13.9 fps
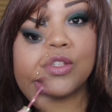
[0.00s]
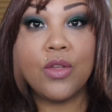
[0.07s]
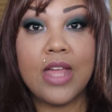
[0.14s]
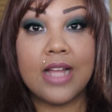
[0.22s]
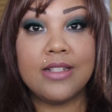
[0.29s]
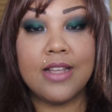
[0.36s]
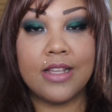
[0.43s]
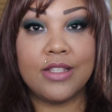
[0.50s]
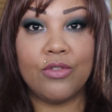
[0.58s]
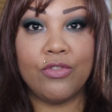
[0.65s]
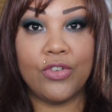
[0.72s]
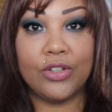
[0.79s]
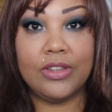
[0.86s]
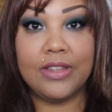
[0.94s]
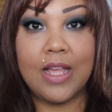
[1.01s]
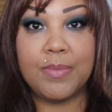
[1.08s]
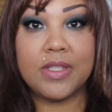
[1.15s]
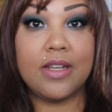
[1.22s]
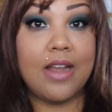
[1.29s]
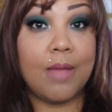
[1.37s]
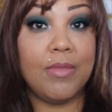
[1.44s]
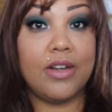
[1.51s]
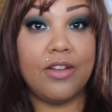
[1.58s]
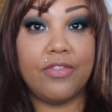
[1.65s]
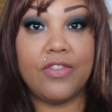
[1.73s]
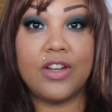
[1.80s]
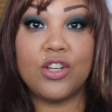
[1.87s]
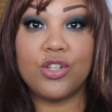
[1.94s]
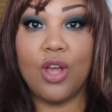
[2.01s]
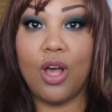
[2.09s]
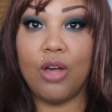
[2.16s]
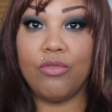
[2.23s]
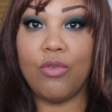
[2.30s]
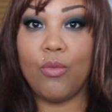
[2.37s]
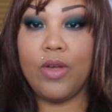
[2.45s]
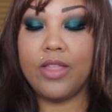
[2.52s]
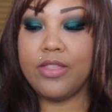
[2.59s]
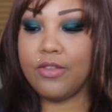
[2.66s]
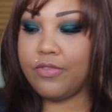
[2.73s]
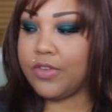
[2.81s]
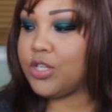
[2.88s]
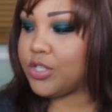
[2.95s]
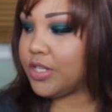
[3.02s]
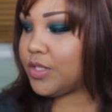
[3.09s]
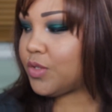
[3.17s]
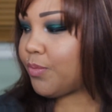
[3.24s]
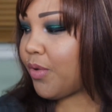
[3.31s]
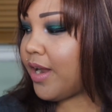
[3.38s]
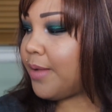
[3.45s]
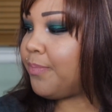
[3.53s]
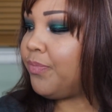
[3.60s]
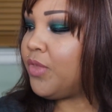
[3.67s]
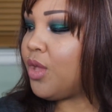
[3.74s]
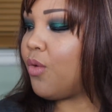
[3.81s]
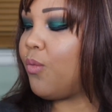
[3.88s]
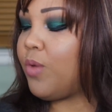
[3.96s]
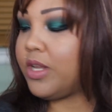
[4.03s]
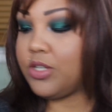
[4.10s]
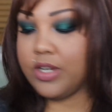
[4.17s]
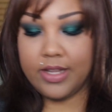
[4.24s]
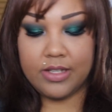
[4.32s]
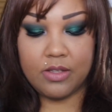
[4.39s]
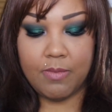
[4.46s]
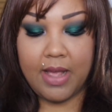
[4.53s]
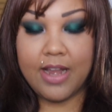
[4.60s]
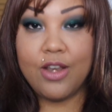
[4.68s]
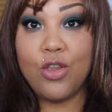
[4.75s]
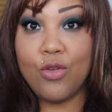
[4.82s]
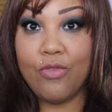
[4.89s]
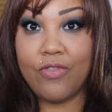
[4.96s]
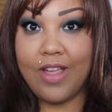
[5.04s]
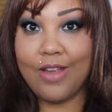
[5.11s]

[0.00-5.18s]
So that does it for lips, and I'm going to finish off with finishing spray, which is my new